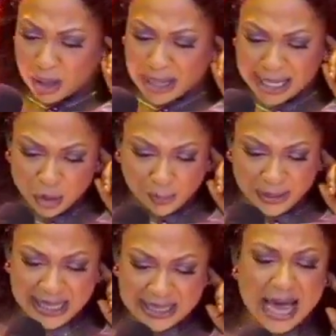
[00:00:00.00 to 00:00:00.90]
you
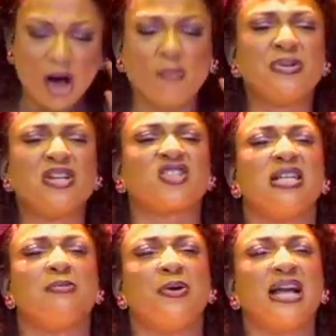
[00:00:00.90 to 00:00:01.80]
please help me
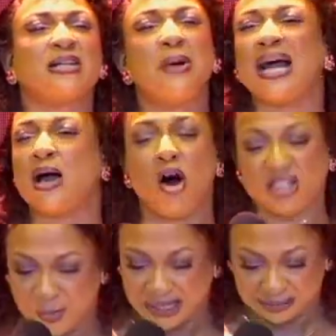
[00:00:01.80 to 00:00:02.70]
celebrate my
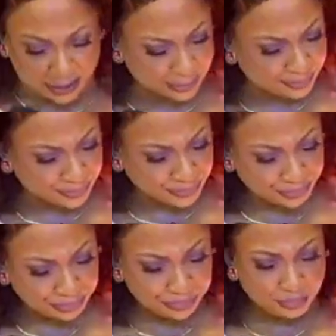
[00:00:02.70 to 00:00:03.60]
husband?
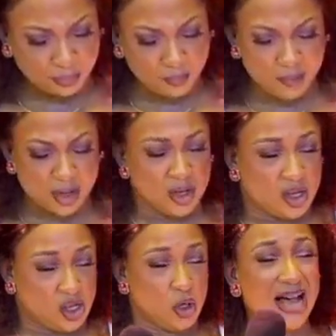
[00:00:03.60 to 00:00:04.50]

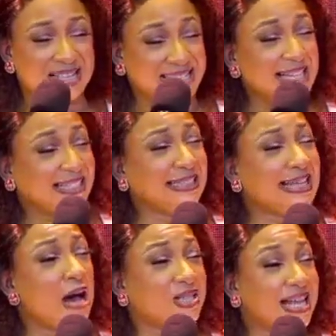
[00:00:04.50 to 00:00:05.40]
You are sitting
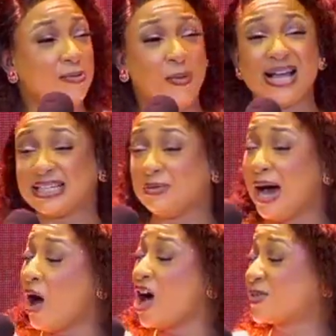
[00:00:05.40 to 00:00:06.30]
down celebrating my
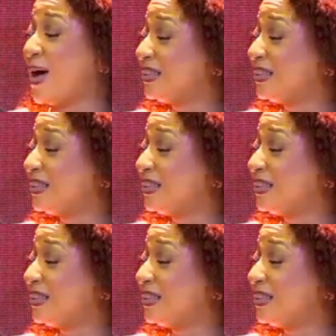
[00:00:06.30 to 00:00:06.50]
husband?